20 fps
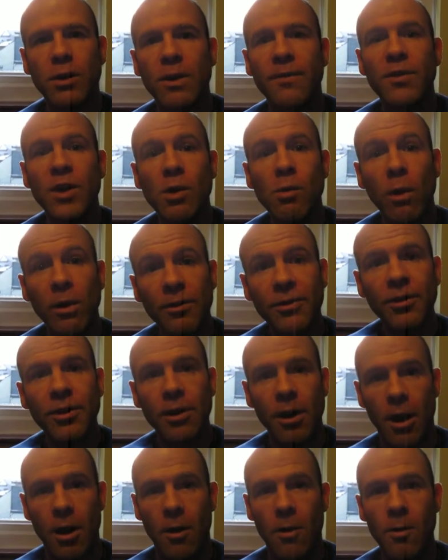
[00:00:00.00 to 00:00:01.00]
And if you want to
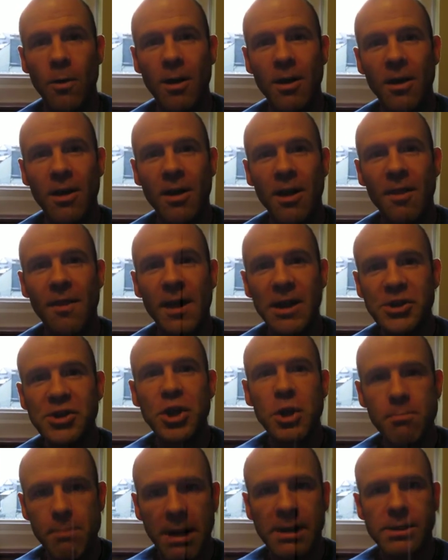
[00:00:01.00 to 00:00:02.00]
know, then
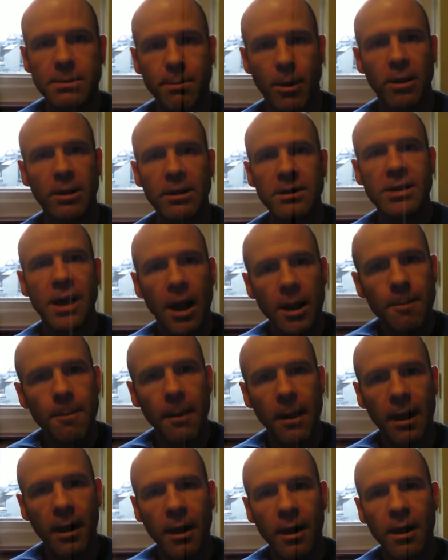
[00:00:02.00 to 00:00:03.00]
do metabolic
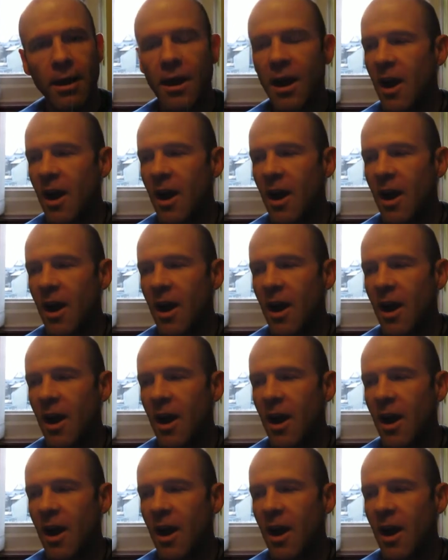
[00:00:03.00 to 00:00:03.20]
typing.